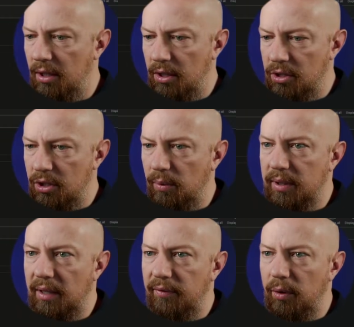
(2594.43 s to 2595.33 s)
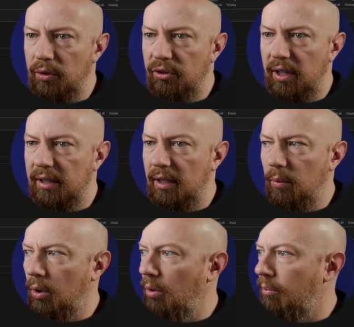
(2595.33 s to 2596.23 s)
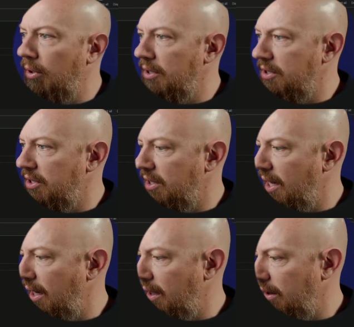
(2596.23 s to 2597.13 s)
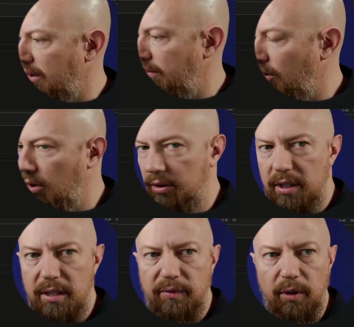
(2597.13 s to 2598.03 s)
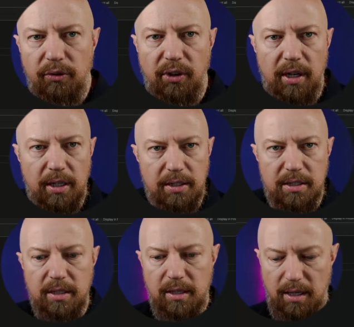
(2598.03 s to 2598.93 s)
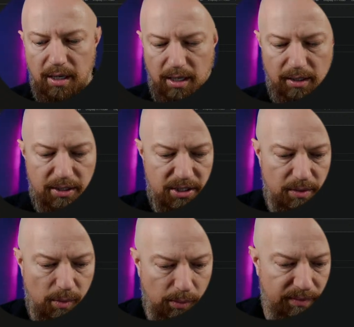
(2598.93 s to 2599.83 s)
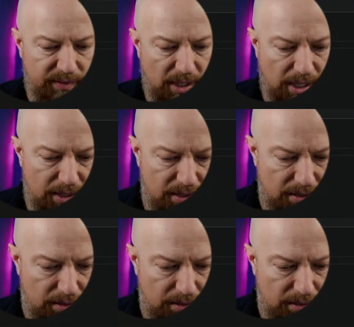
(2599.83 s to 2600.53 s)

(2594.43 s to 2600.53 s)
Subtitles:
So with that photo selected, we're going to process that, it all at the default settings, and let's see what we've got.